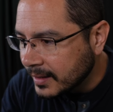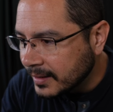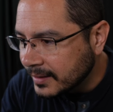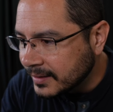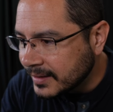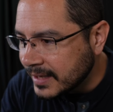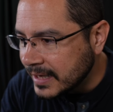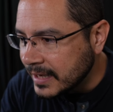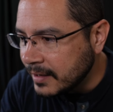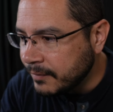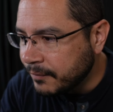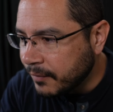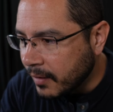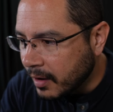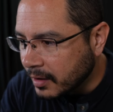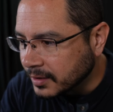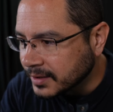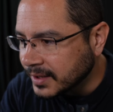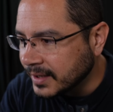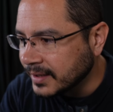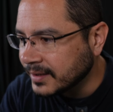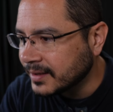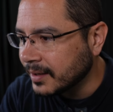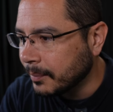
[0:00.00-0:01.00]

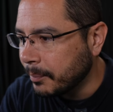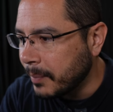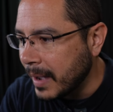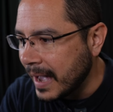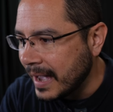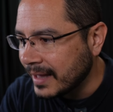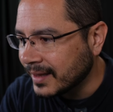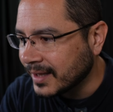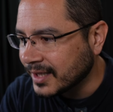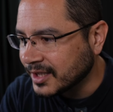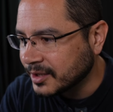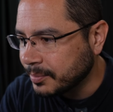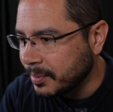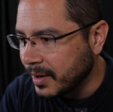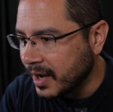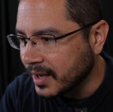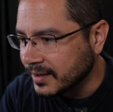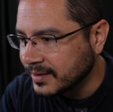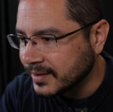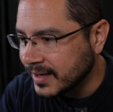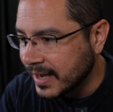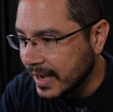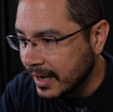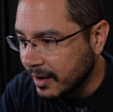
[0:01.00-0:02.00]
defaulting to balance
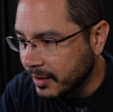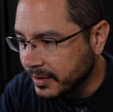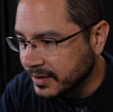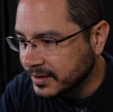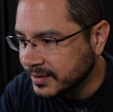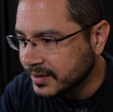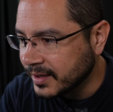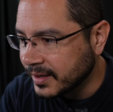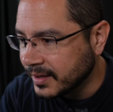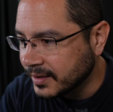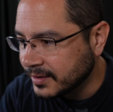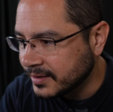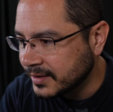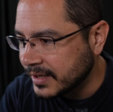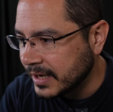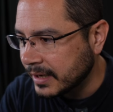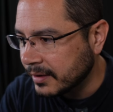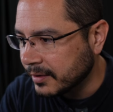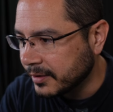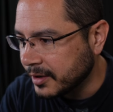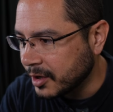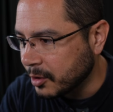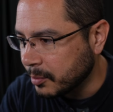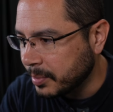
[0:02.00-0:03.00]
pots now instead of
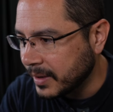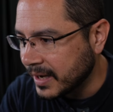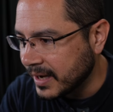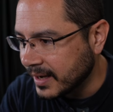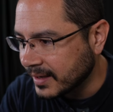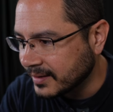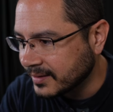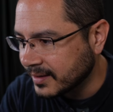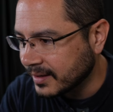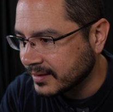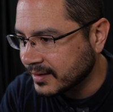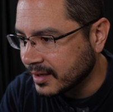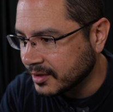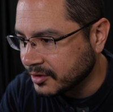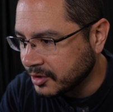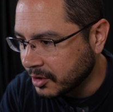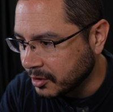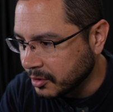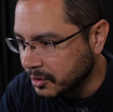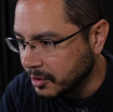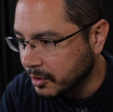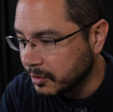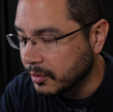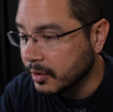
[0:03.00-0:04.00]
stereo pans, as I show
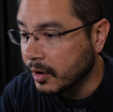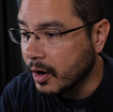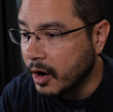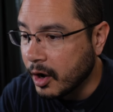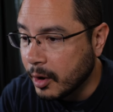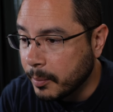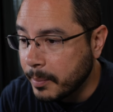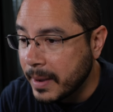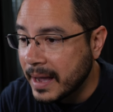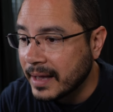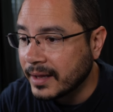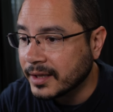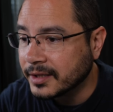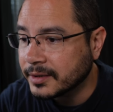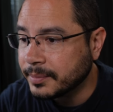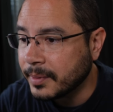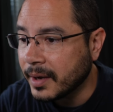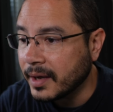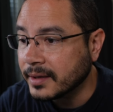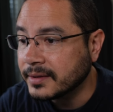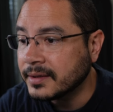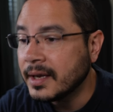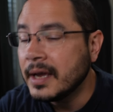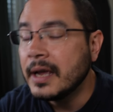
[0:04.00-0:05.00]
you. They're all balance
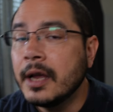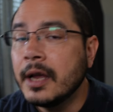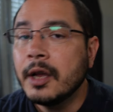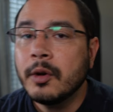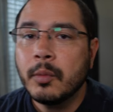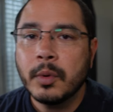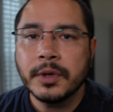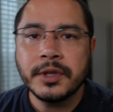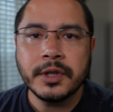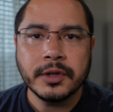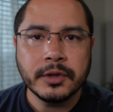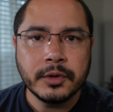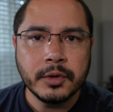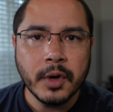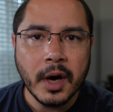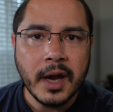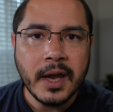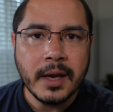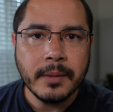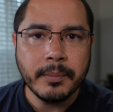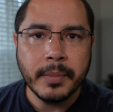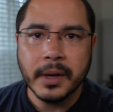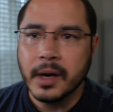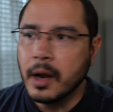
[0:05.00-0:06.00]
pots, which is
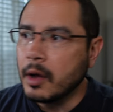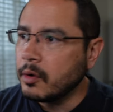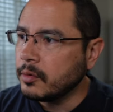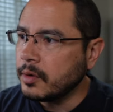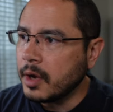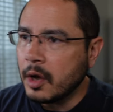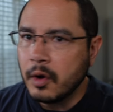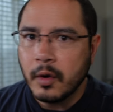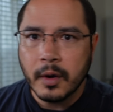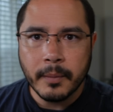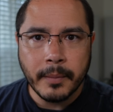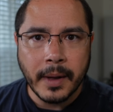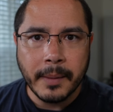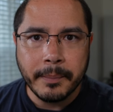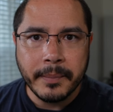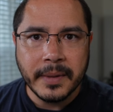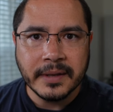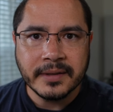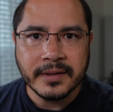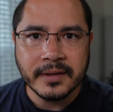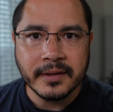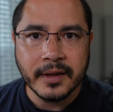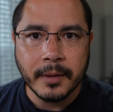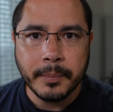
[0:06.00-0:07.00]
great, but oh no, am I
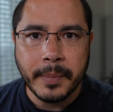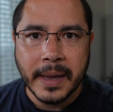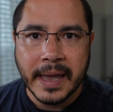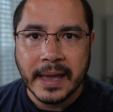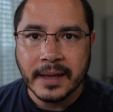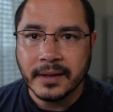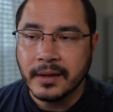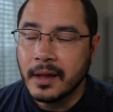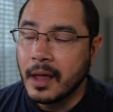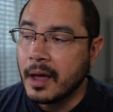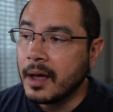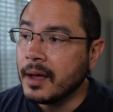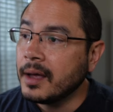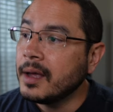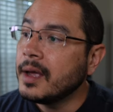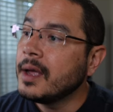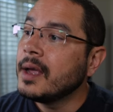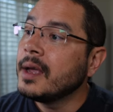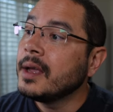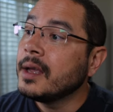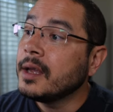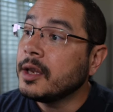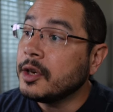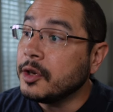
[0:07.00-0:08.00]
missing the pan law?
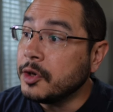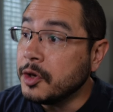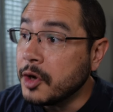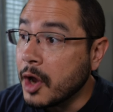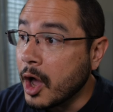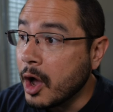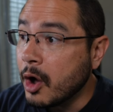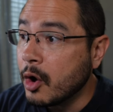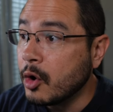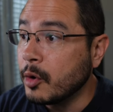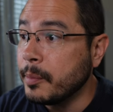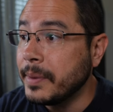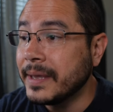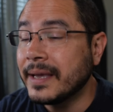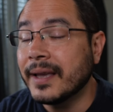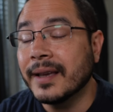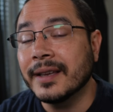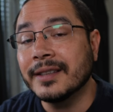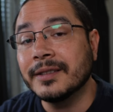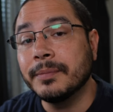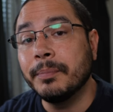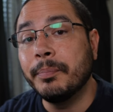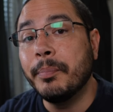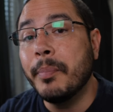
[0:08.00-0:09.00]
No,
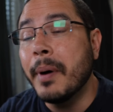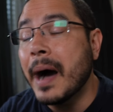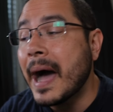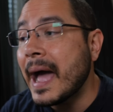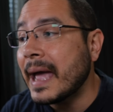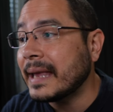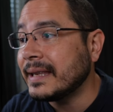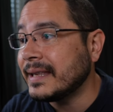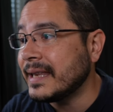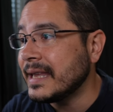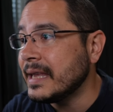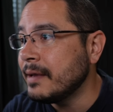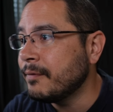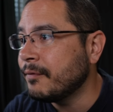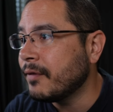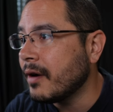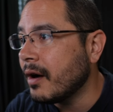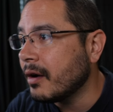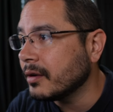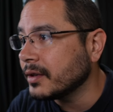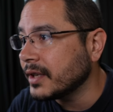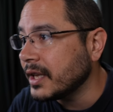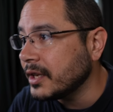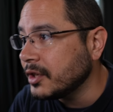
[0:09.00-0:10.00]
because by
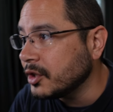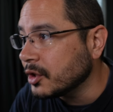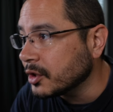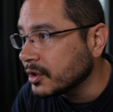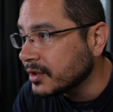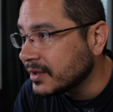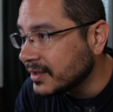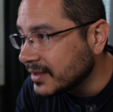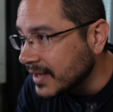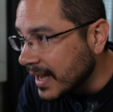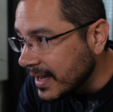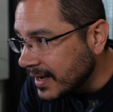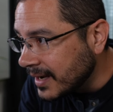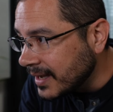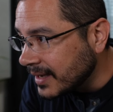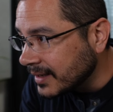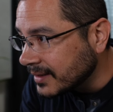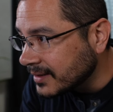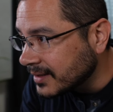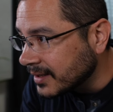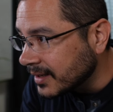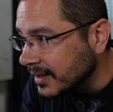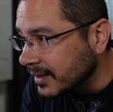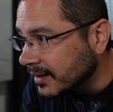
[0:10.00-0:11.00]
default in your
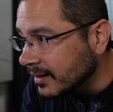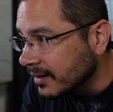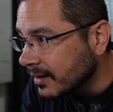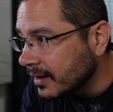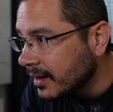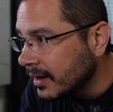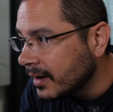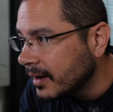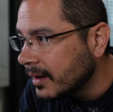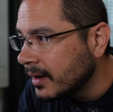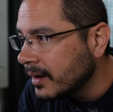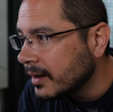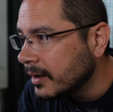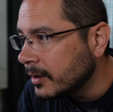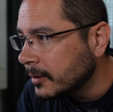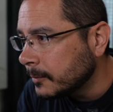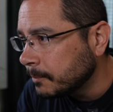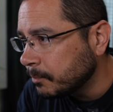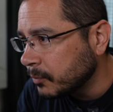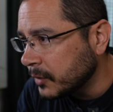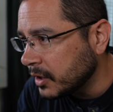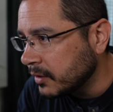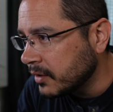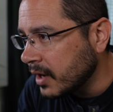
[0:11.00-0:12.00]
settings here,
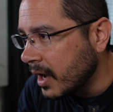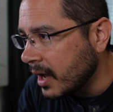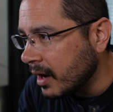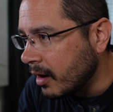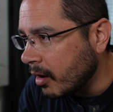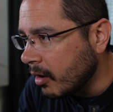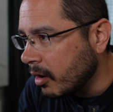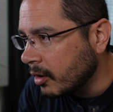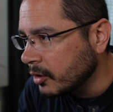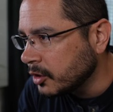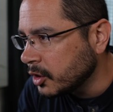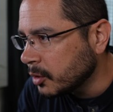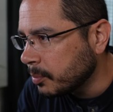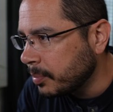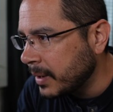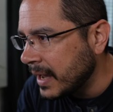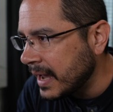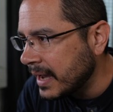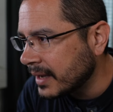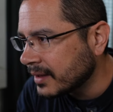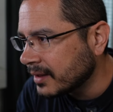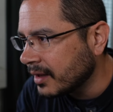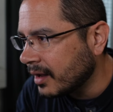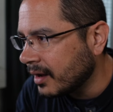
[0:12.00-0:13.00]
you got all your
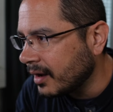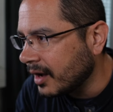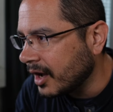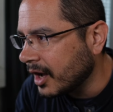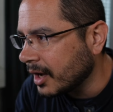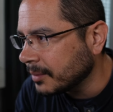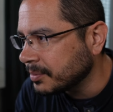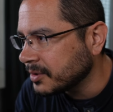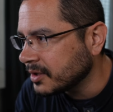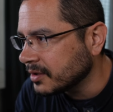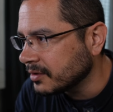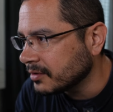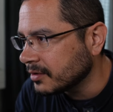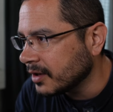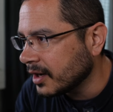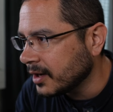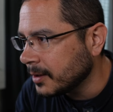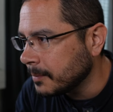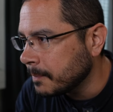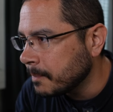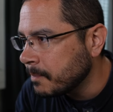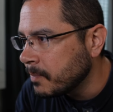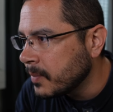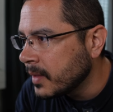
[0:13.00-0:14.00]
pan law options,
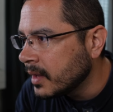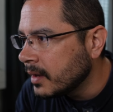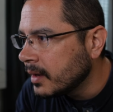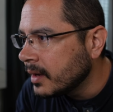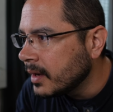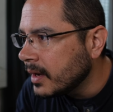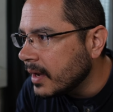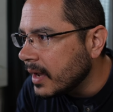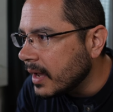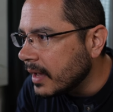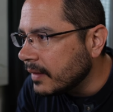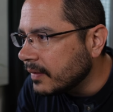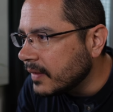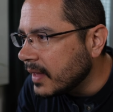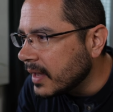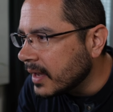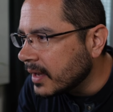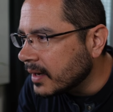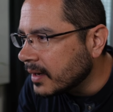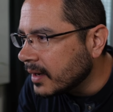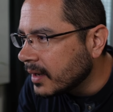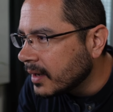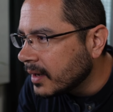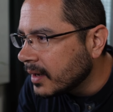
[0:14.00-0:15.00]
right? And
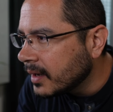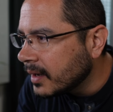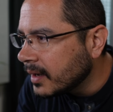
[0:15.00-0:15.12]
then